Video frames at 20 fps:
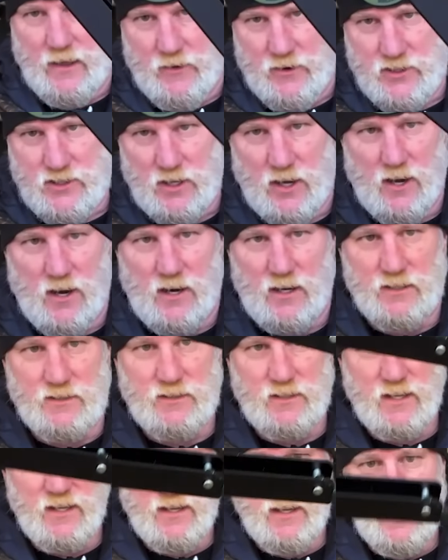other saws.
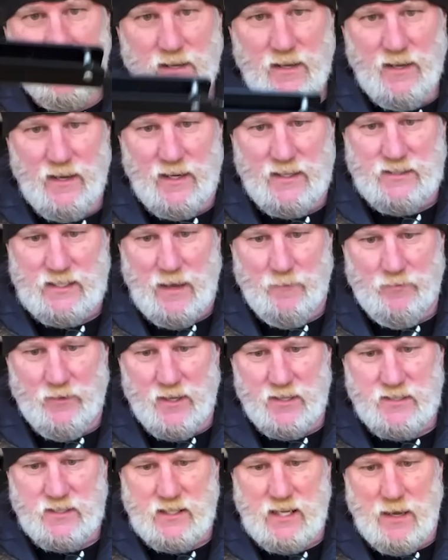except
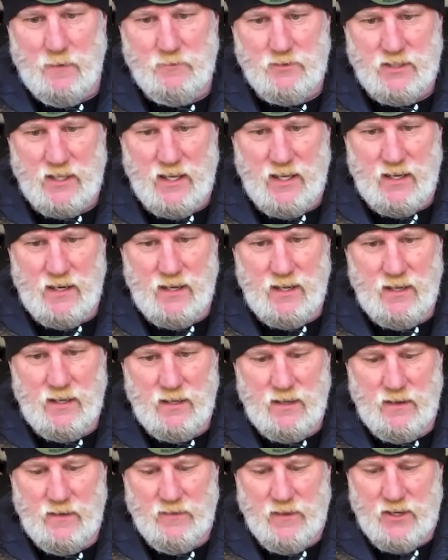this comes in
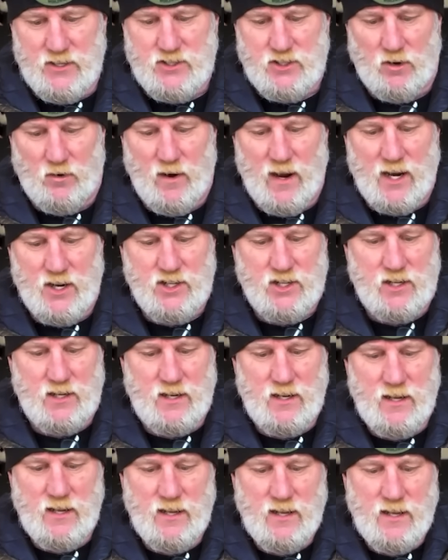this direction
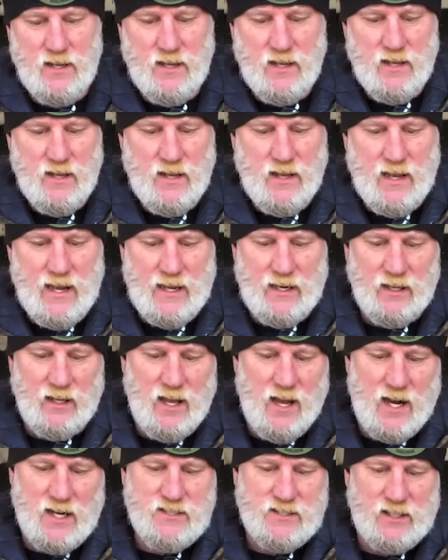and
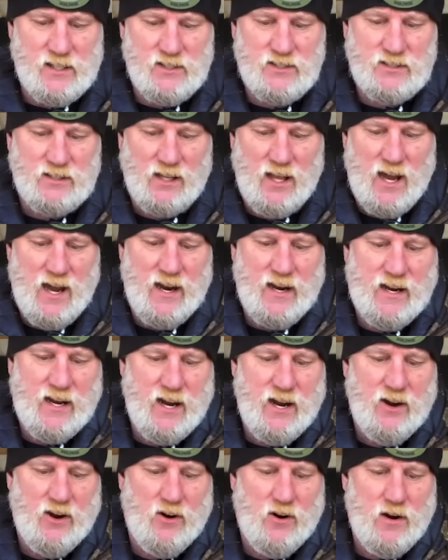locks in a slot
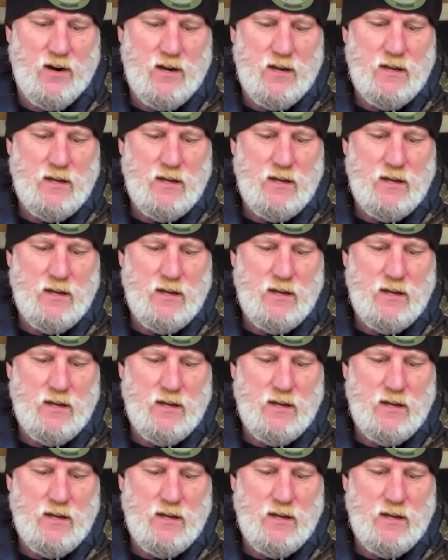here,